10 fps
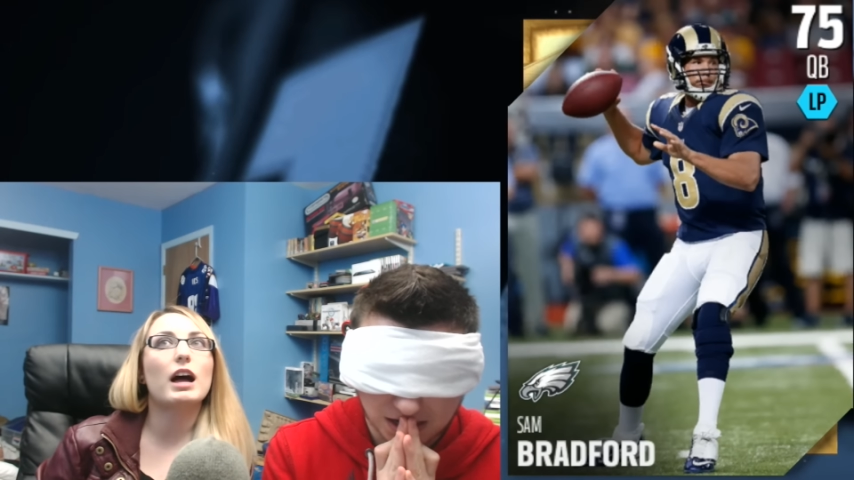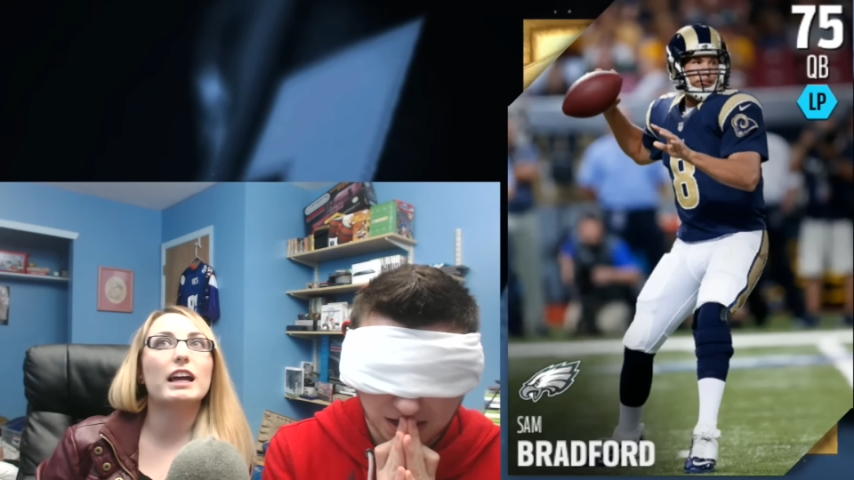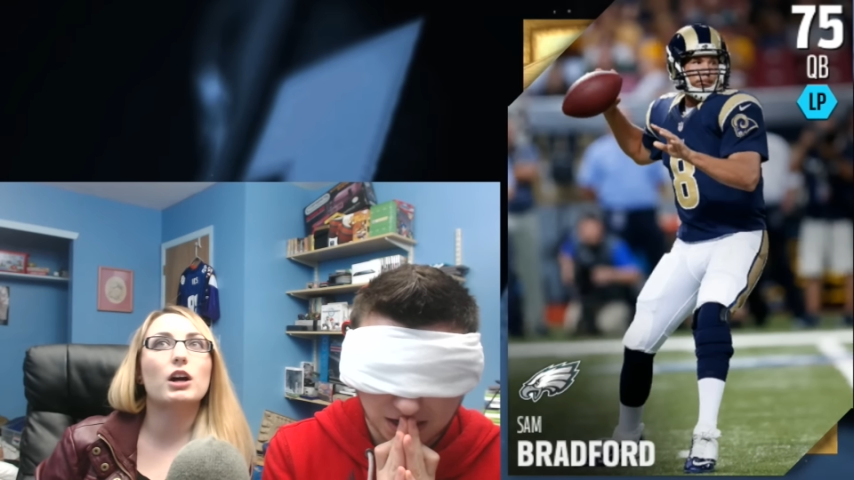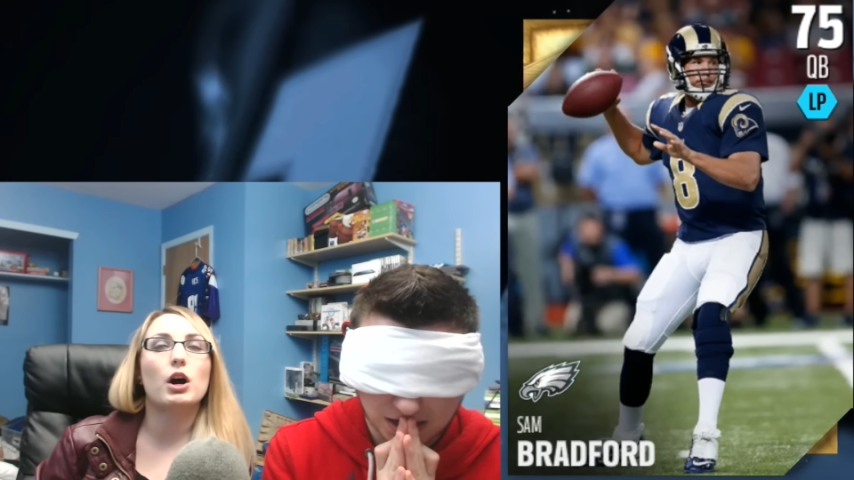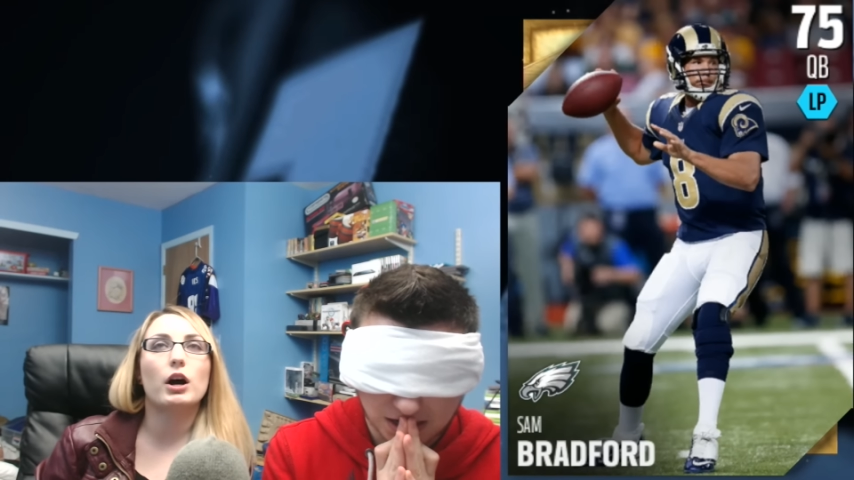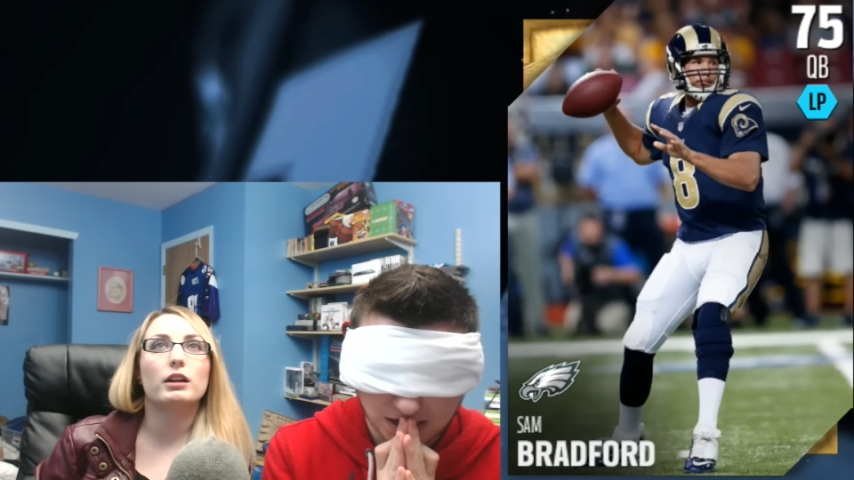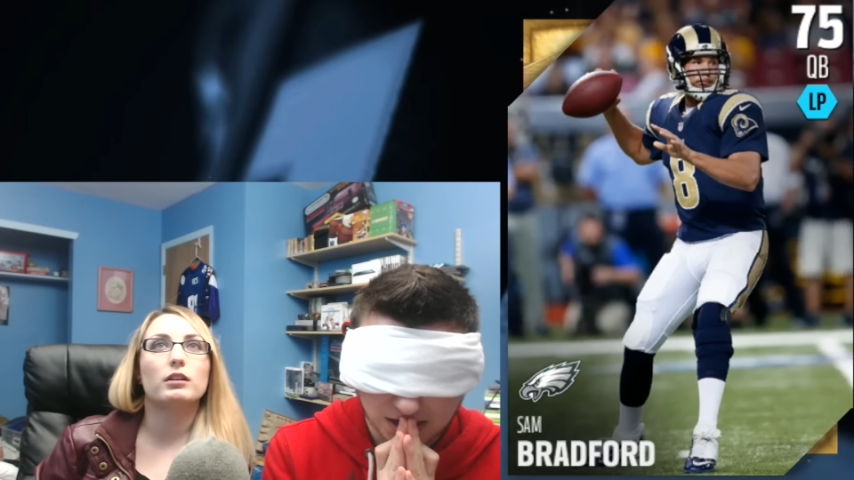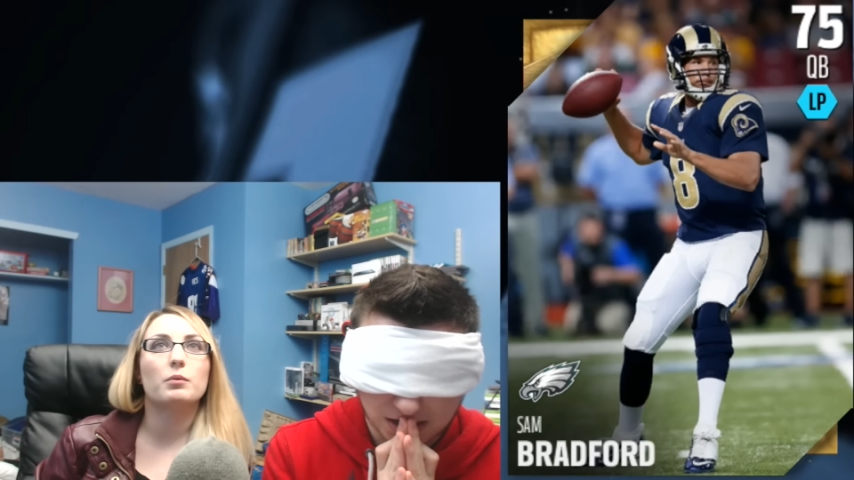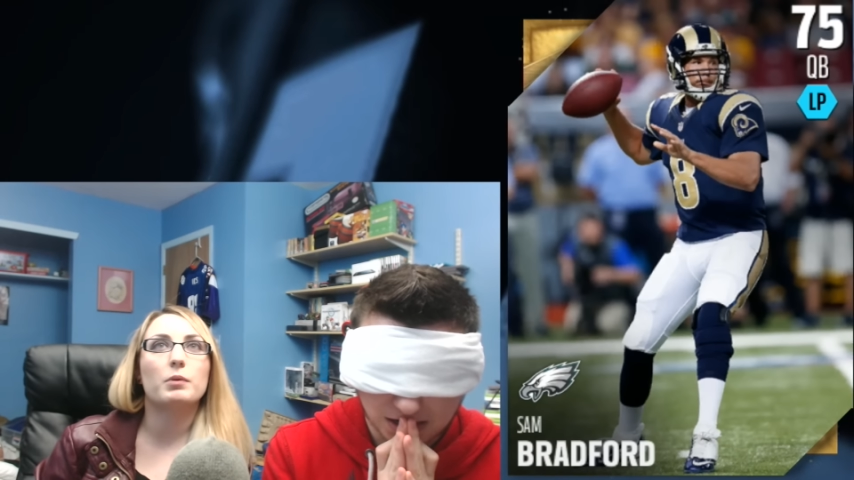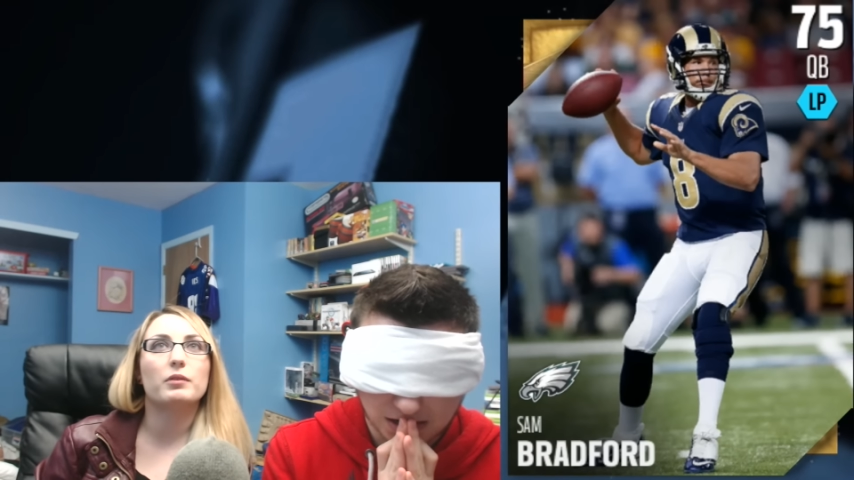
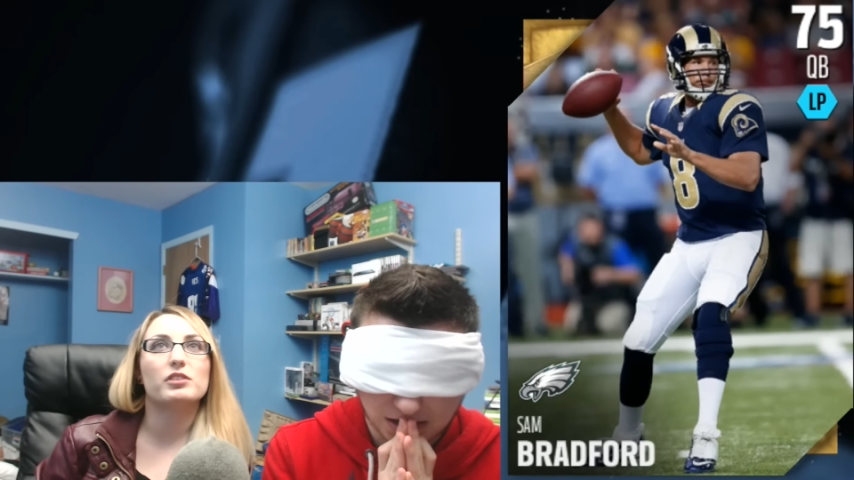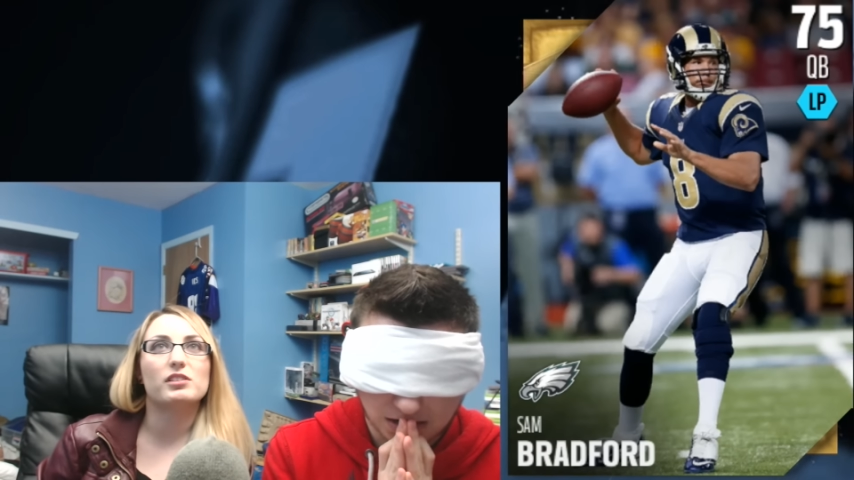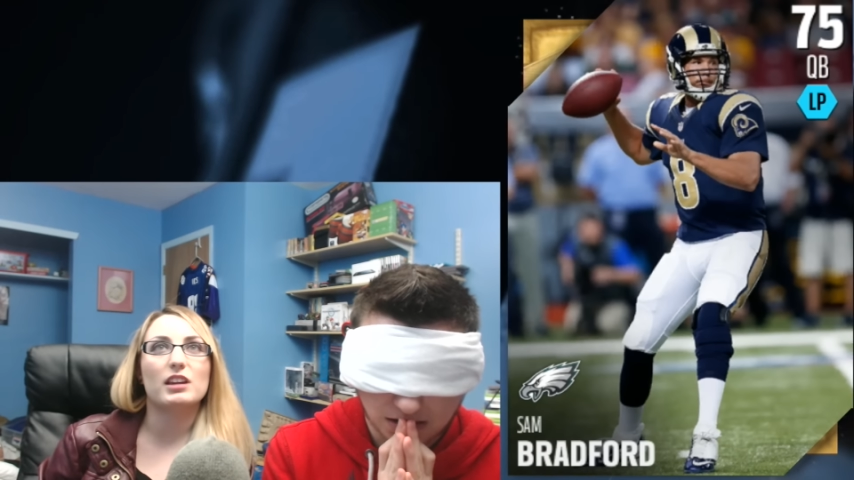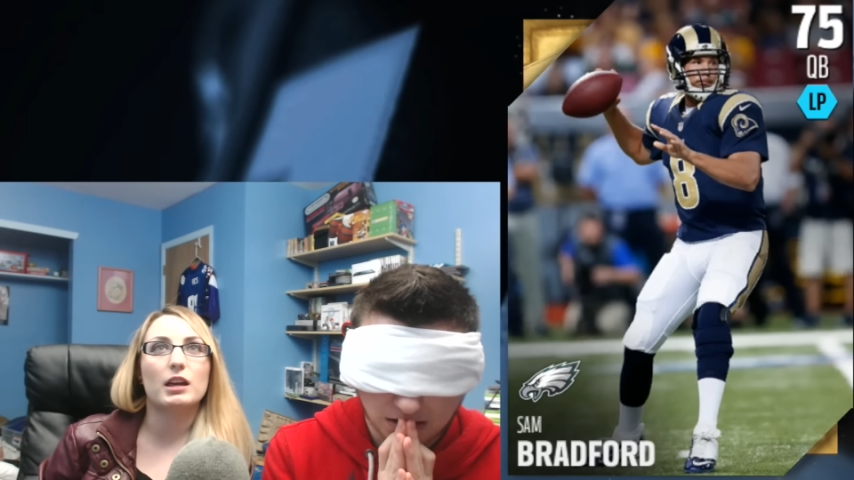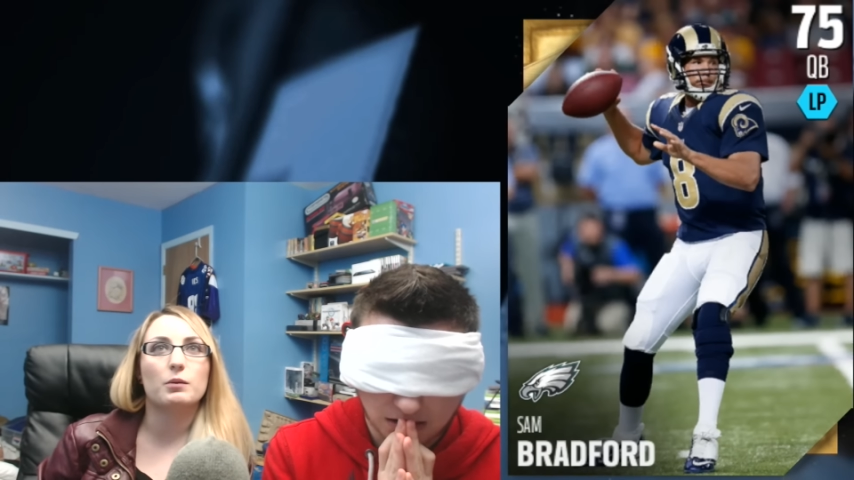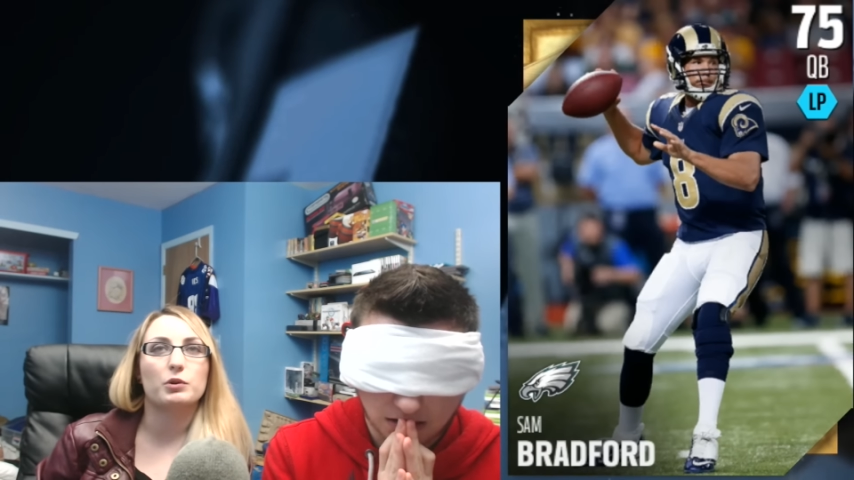icon above his name